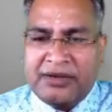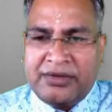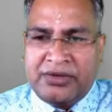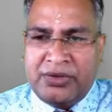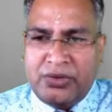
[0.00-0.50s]

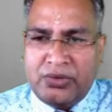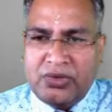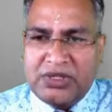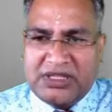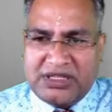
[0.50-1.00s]
new
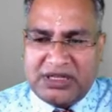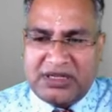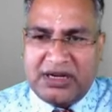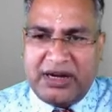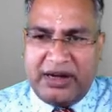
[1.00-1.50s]

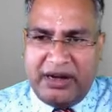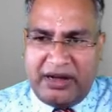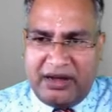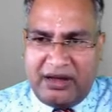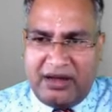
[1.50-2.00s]
inserted
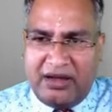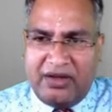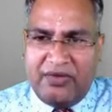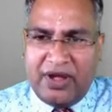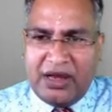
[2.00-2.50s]
data
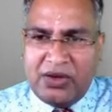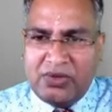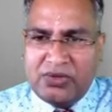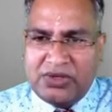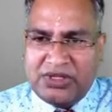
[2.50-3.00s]

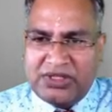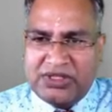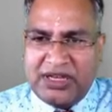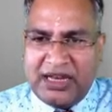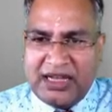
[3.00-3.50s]
value is
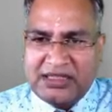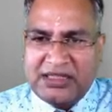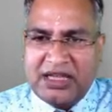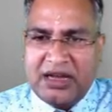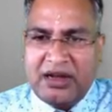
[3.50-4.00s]
less
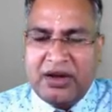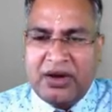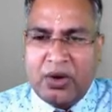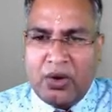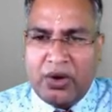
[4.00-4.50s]
than
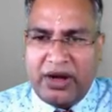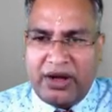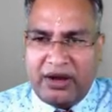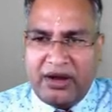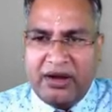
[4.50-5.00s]
node data,